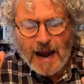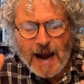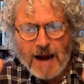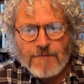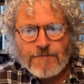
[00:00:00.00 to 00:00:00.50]

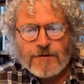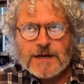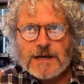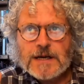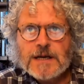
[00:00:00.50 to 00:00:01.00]

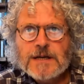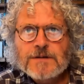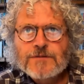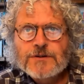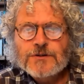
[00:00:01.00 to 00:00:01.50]
every
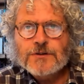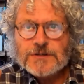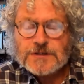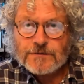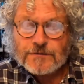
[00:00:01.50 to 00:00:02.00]
individual is
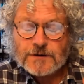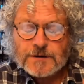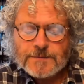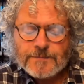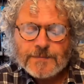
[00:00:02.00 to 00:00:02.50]

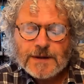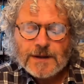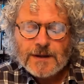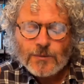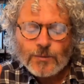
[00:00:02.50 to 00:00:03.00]
different
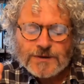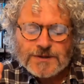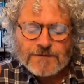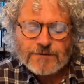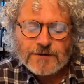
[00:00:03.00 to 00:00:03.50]
with
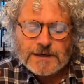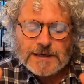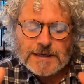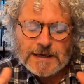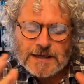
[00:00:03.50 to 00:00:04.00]
different
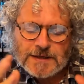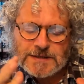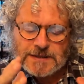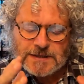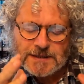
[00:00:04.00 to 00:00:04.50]

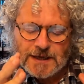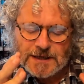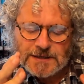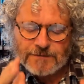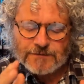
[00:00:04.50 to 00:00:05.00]
needs at
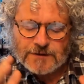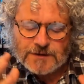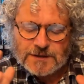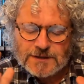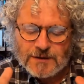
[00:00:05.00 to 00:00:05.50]
a
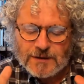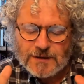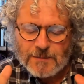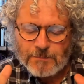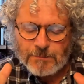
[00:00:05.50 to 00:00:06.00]
different
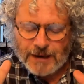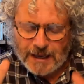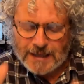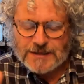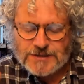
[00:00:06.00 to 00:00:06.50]

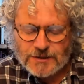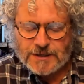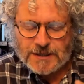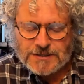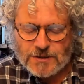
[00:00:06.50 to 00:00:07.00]
place on
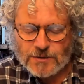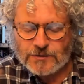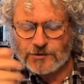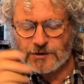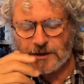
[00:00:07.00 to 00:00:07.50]
their soul
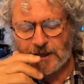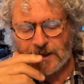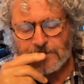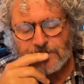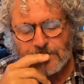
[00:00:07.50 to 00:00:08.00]
journey.
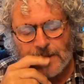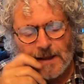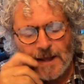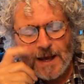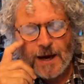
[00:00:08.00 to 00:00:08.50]

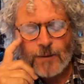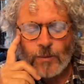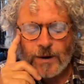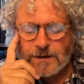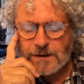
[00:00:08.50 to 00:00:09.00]
And
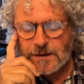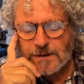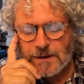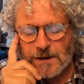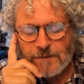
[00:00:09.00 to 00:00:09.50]
one
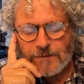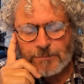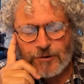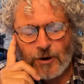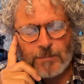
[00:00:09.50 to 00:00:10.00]
of the
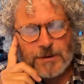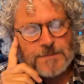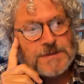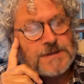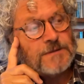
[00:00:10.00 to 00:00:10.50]

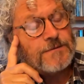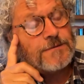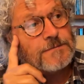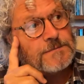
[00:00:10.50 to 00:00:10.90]
problems of